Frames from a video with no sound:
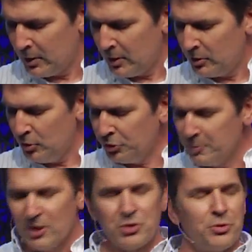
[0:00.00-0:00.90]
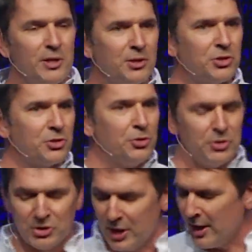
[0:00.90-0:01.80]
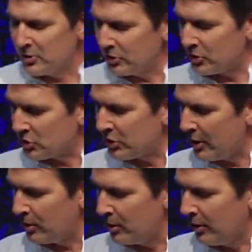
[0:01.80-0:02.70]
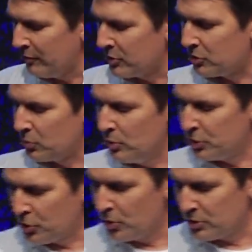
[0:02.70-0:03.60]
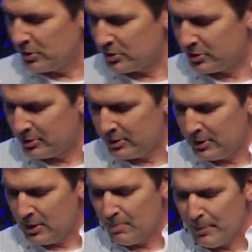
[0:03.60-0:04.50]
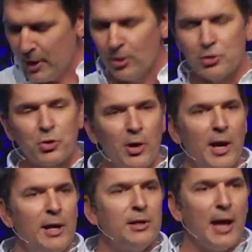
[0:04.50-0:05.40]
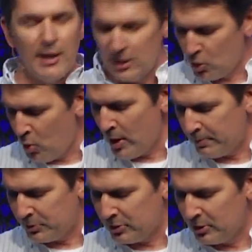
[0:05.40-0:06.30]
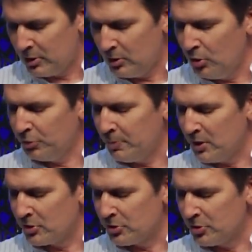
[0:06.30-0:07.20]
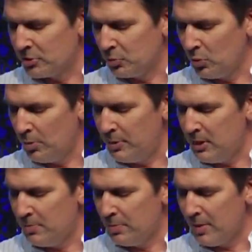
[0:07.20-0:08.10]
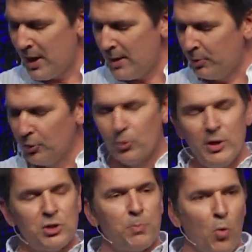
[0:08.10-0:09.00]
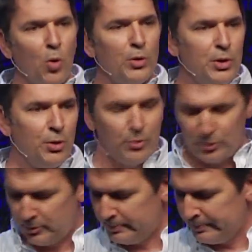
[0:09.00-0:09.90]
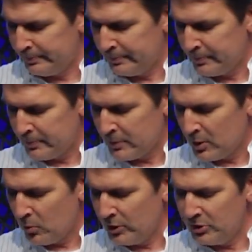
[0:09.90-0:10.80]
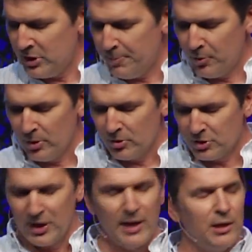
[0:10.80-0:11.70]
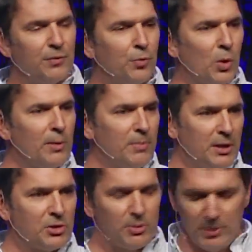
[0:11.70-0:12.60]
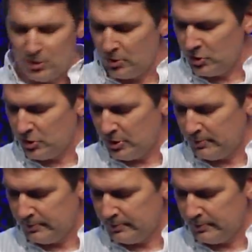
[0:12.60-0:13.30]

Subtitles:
The Youth Ministry Institute stands at the center of this resurgence. Better trained and equipped youth ministers will be able to reach more youth with a deeper understanding of what it means to be Christian.